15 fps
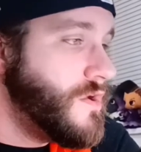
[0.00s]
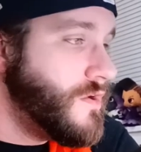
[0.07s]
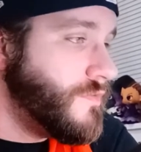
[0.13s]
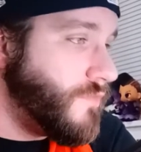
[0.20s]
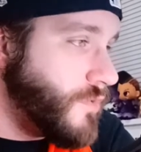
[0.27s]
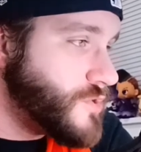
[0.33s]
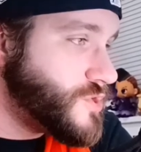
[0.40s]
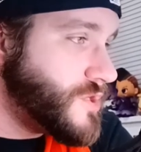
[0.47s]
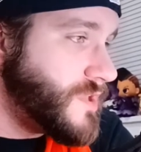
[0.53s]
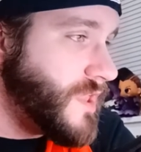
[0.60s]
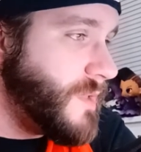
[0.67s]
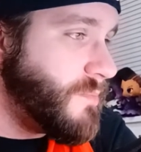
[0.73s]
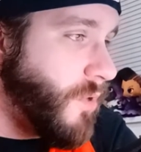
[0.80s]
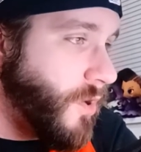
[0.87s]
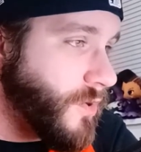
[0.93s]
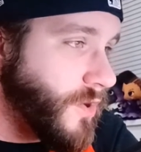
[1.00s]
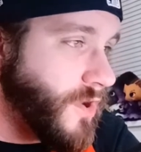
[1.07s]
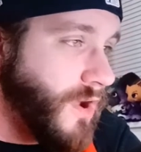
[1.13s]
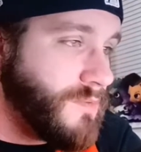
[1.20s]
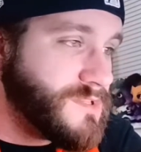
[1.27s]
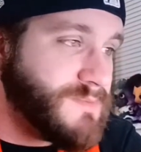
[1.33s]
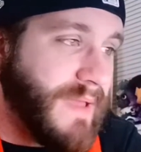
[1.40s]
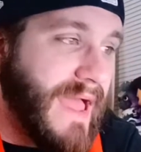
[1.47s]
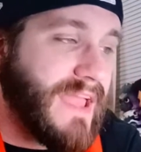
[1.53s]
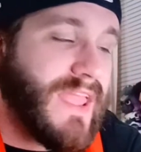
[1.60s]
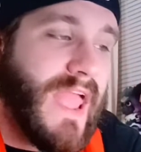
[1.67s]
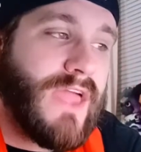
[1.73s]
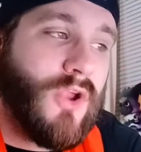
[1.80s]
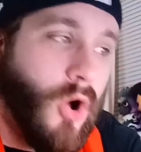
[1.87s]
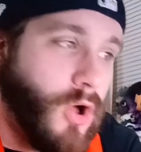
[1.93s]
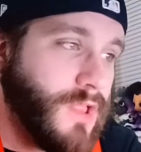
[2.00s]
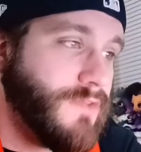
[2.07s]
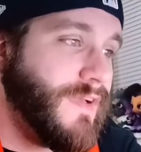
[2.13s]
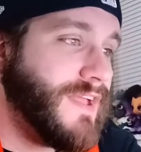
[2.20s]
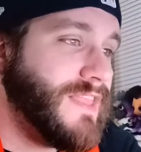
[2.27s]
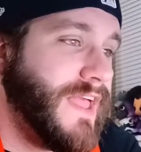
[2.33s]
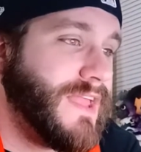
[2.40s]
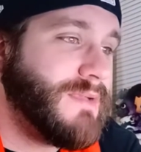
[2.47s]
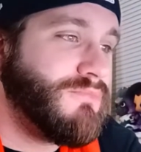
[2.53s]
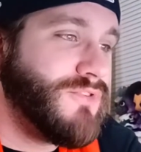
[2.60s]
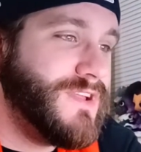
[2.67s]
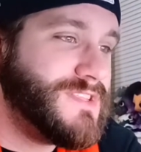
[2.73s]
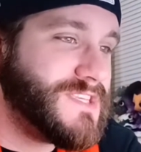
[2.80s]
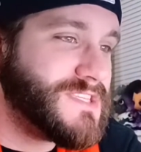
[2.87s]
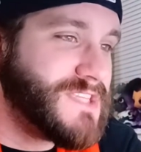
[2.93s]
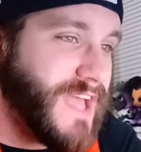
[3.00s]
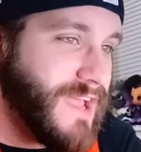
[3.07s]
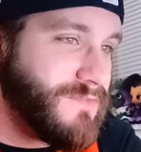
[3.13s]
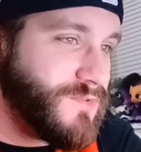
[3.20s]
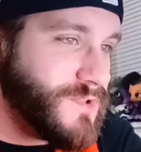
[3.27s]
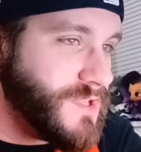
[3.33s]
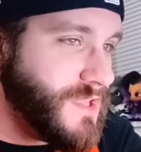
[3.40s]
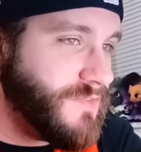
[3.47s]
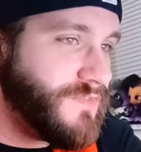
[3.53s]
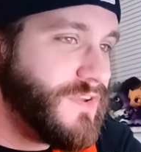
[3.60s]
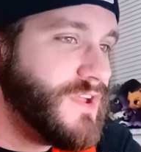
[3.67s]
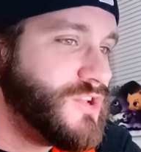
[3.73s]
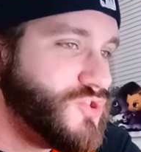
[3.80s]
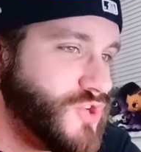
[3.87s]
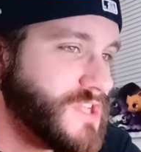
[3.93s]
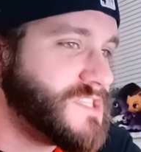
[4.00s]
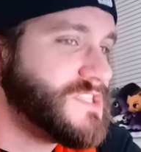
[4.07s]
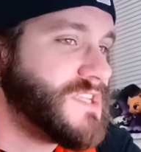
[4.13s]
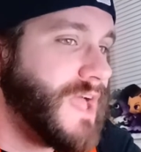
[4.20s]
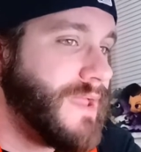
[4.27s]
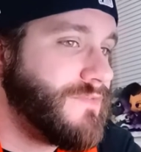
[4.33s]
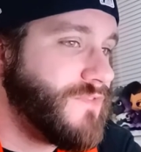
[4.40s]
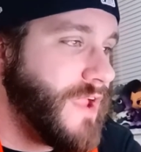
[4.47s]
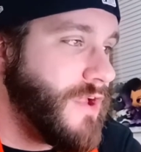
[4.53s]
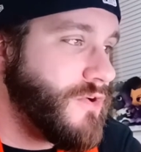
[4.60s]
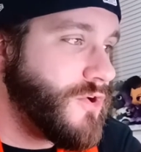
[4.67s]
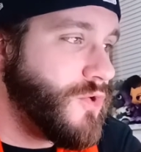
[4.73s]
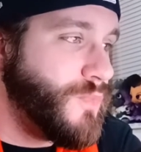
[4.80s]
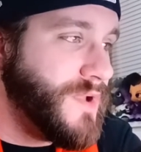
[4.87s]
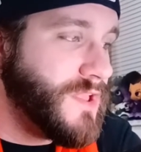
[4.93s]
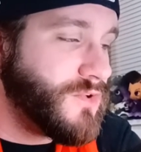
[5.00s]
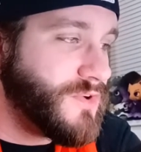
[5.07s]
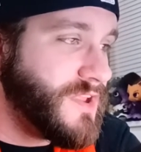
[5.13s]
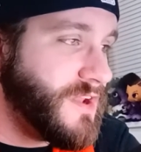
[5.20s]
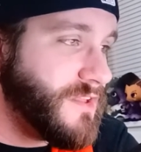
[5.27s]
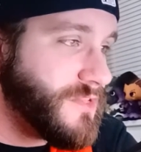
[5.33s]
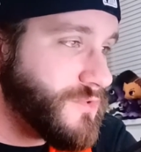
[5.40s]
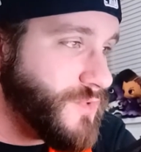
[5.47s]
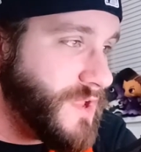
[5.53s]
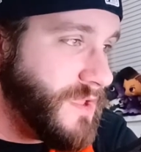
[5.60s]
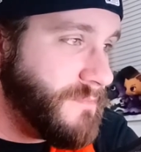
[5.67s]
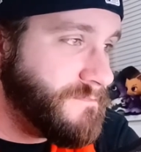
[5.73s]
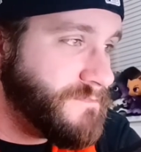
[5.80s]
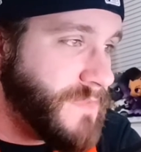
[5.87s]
Fortunately, Parker comes back, and all of Atlanta breathes a sigh of relief, just in time for Erica Wheeler to hit a 3,